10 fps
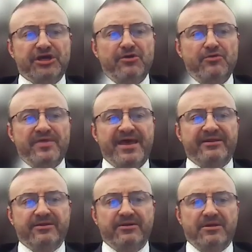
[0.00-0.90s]
show
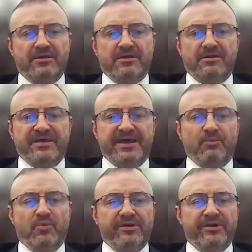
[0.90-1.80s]
that
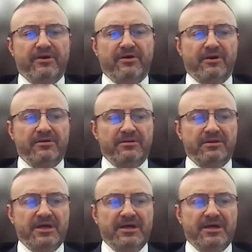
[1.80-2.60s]
we are